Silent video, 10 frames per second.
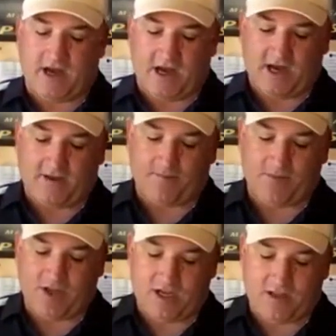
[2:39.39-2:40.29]

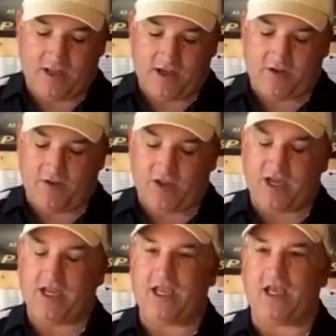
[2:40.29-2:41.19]
The other
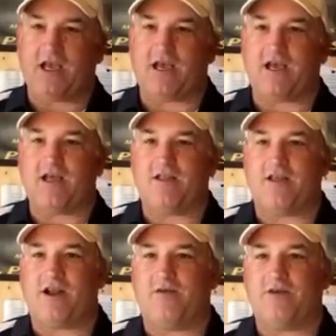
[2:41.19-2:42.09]
thing
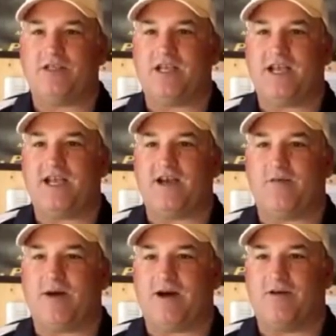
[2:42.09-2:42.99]
that I would say
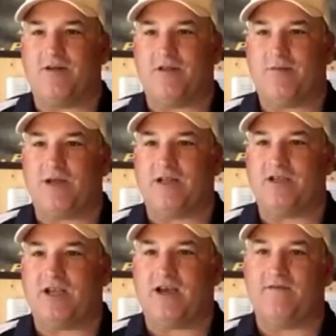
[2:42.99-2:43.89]
about the Penley
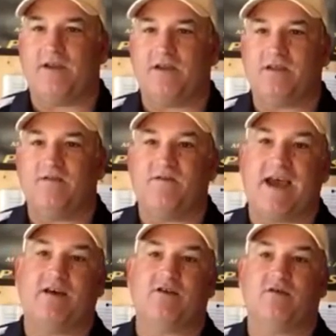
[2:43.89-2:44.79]
shaft is the
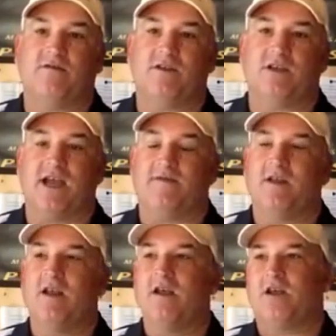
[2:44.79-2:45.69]
value of the shaft.
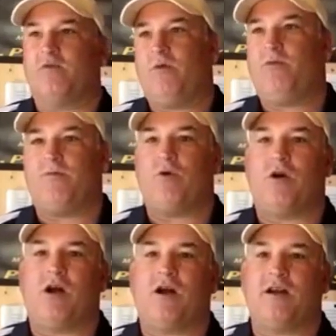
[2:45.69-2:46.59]
You know, we put
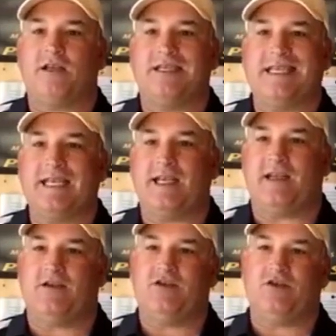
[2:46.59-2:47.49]
more R&D
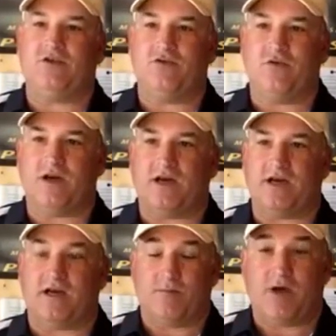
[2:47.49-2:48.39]
into
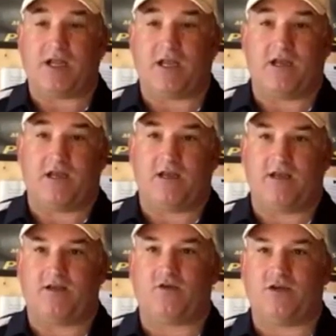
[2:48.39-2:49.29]
money
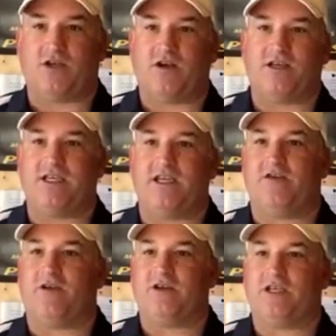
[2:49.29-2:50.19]
towards R&D
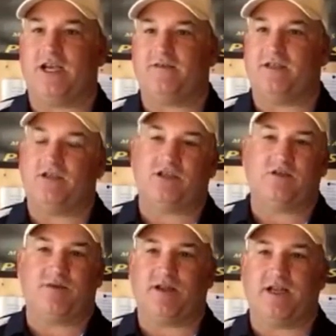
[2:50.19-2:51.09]
into our shafts than just
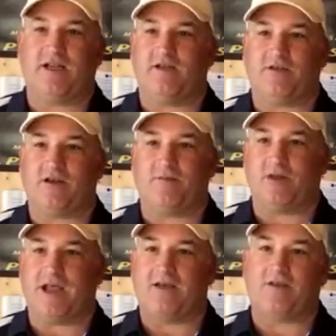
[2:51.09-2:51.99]
about any other
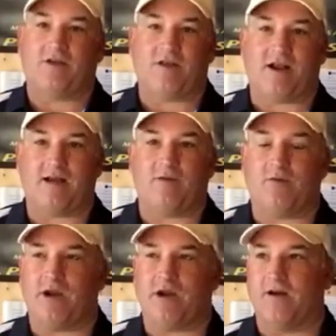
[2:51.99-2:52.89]
company out there that I'm
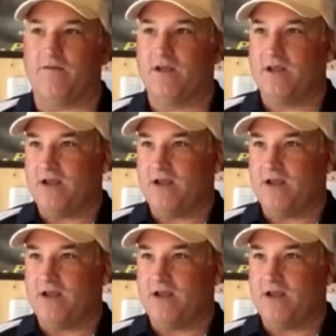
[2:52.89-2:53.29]
aware of,